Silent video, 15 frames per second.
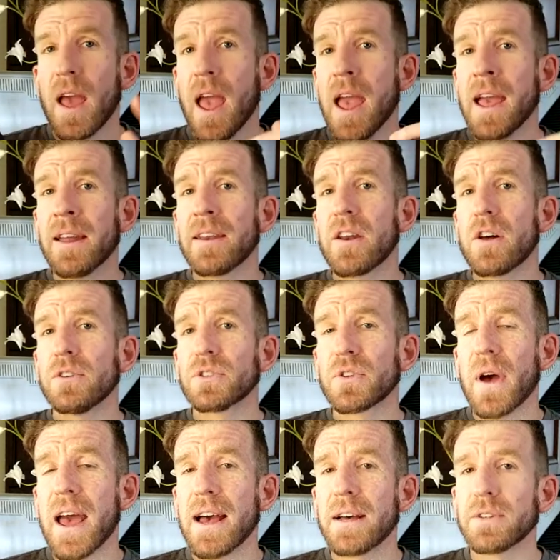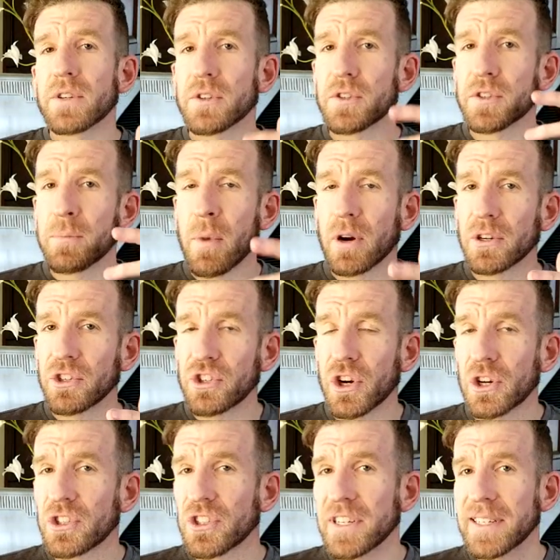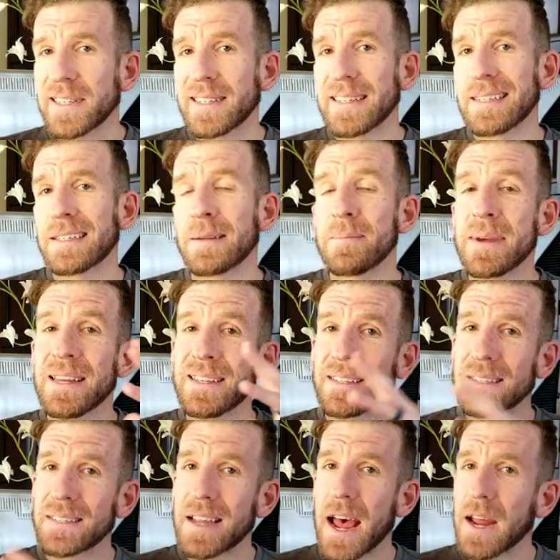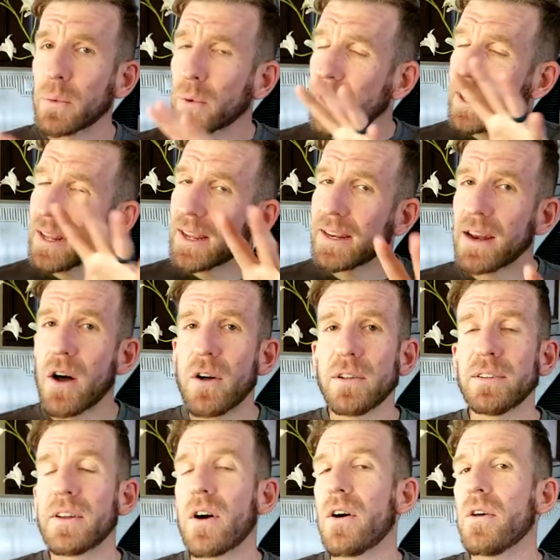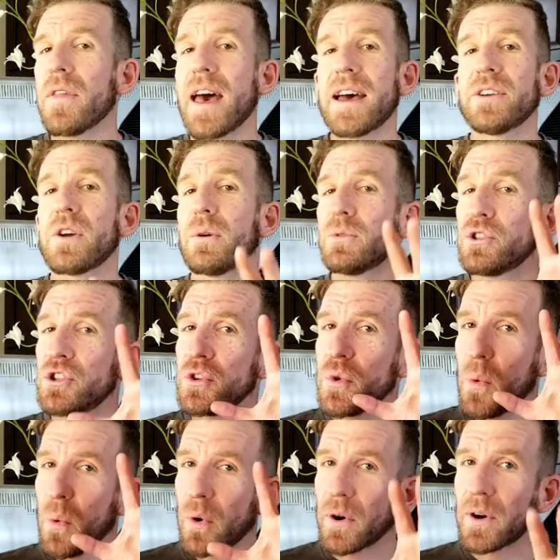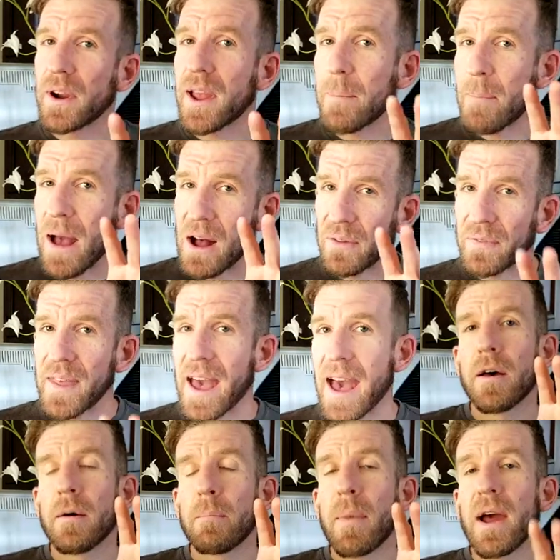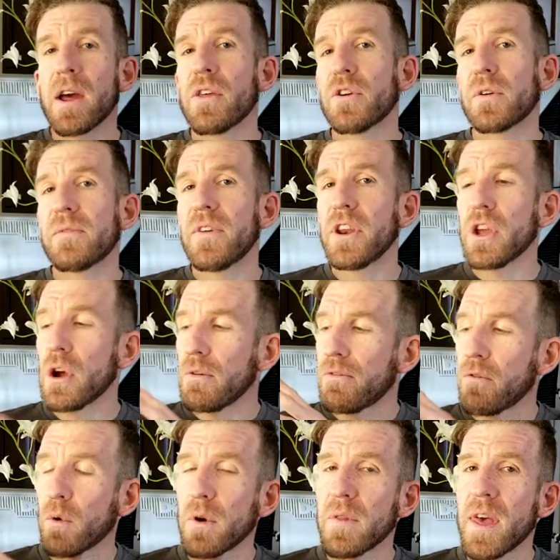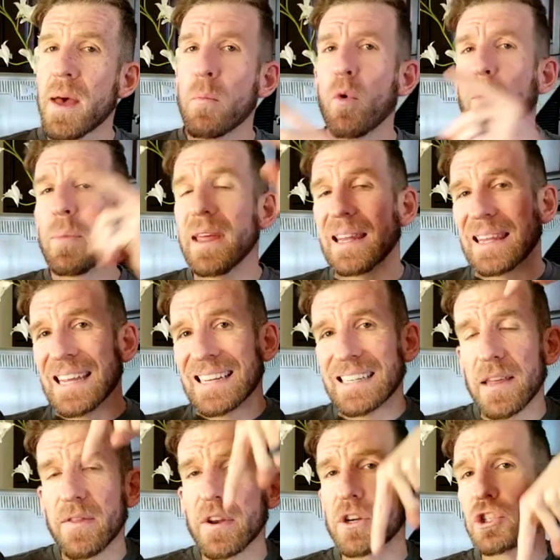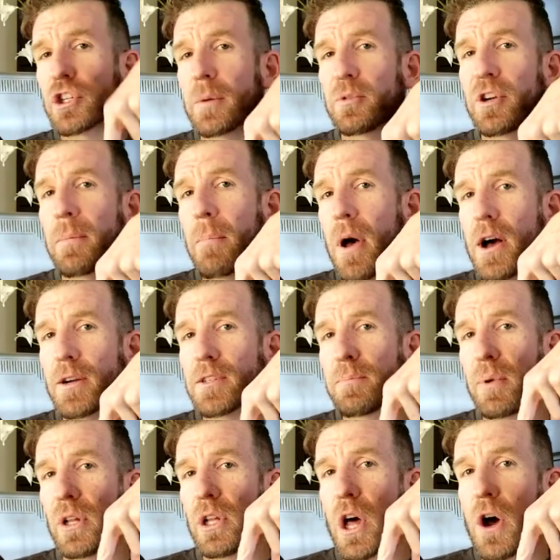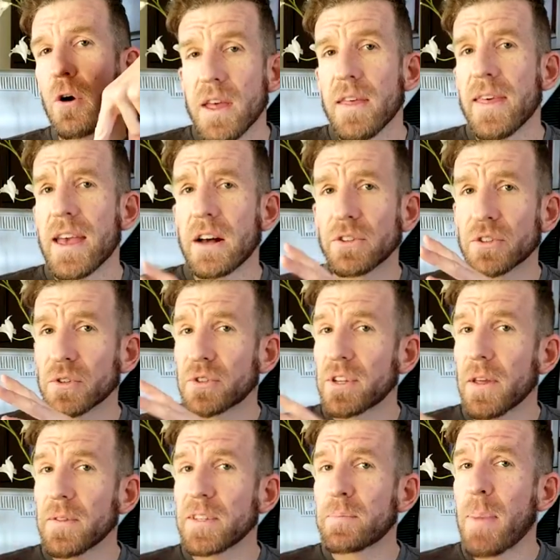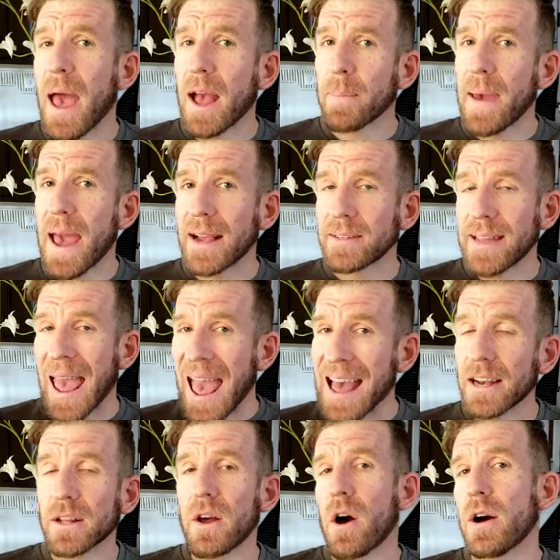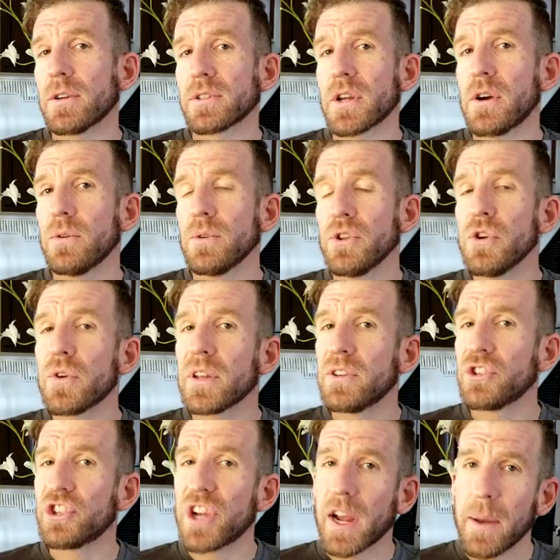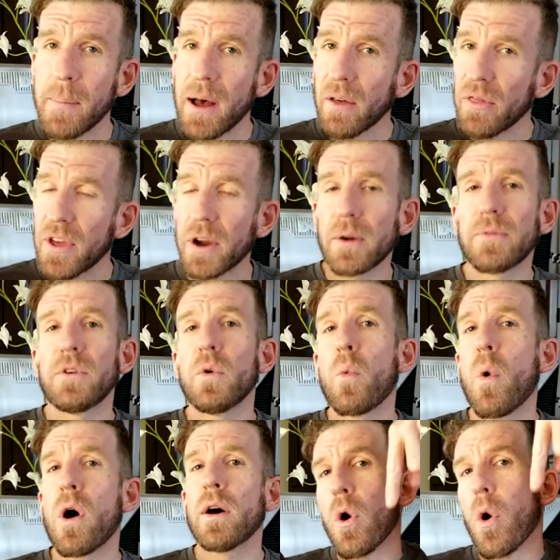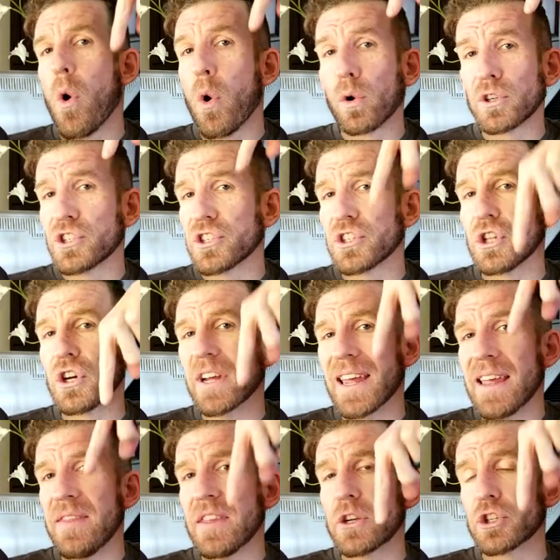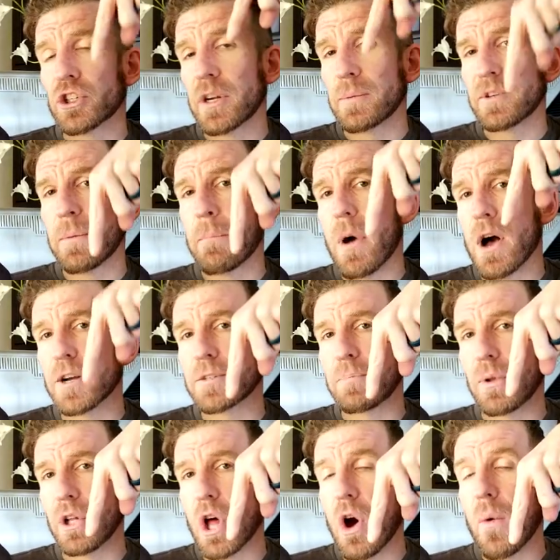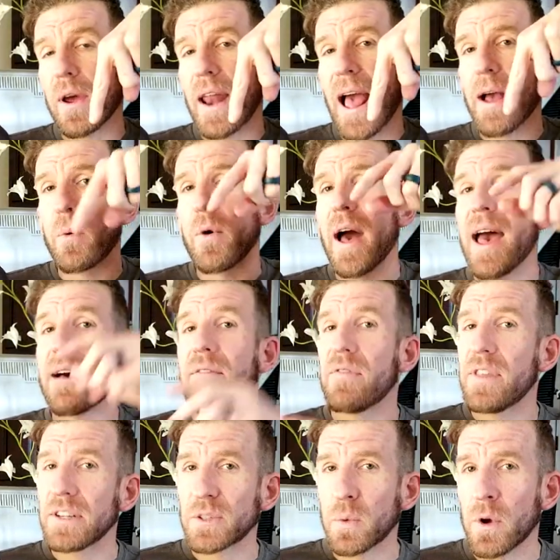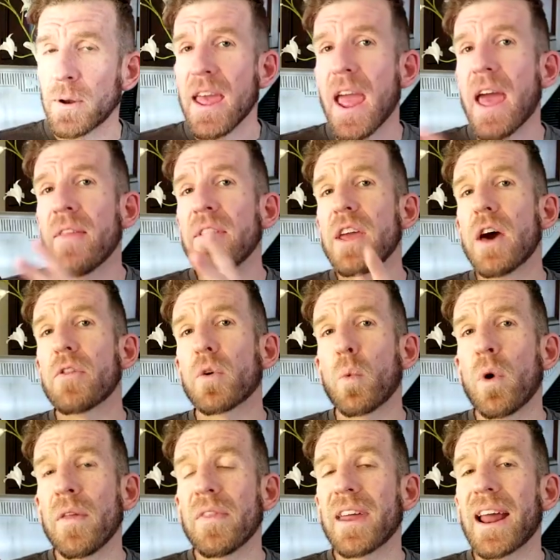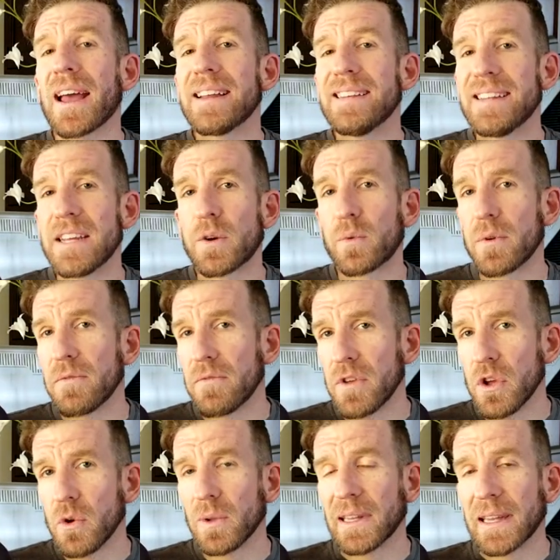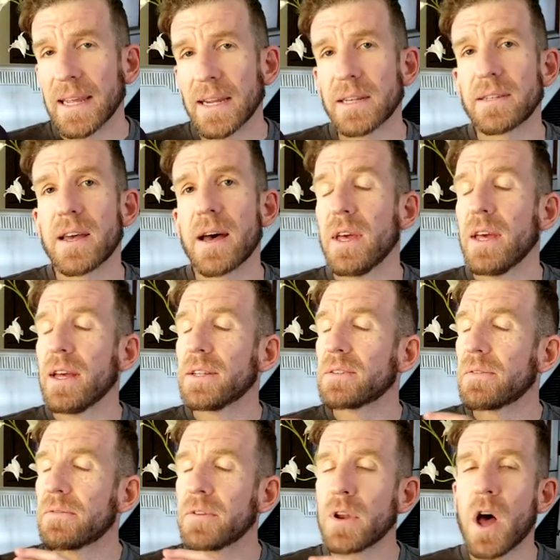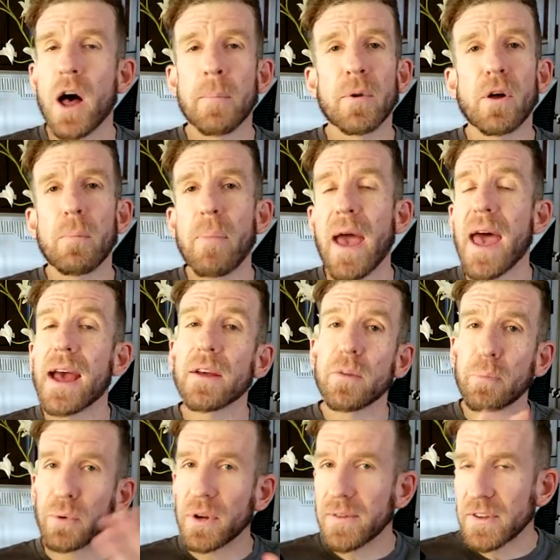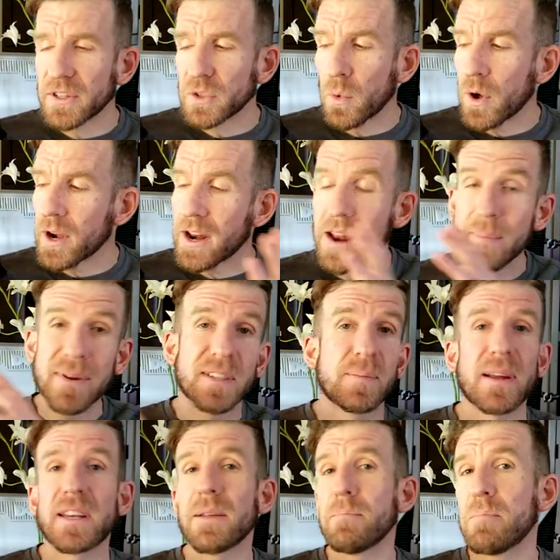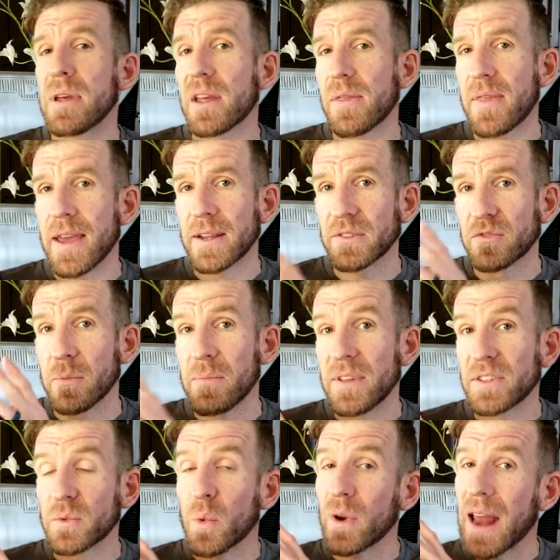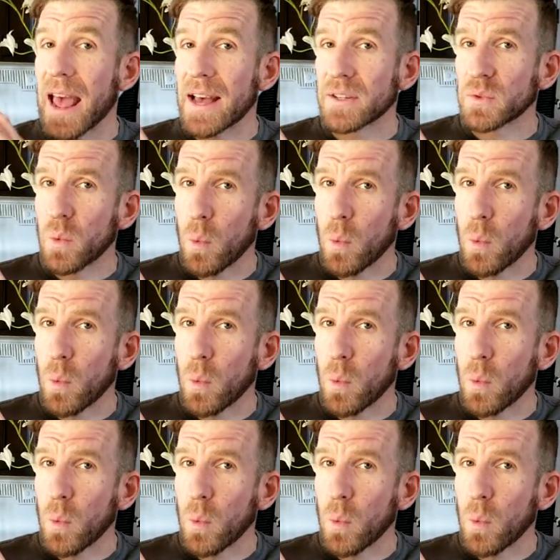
And it also has smart charging system inside. We're gonna get all in all that. Don't you worry about that. My other video for them will be linked in the description box below. They also sell these backpacks at Costco. You can check them out there if you want, or just look in the description box below and I will have this one and the other one that I did review linked up. It's a phenomenal bag, the previous one, and I'm expecting big things from this one as